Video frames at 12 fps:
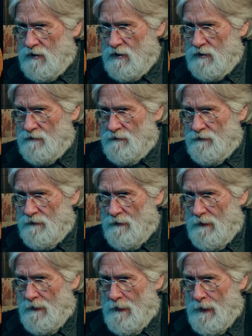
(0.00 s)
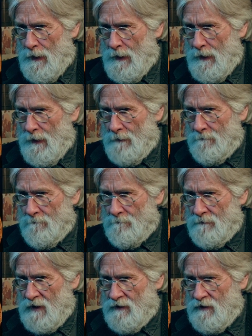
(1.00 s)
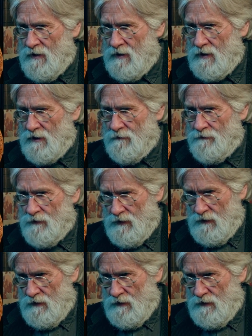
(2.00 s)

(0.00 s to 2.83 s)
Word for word: Um, the um,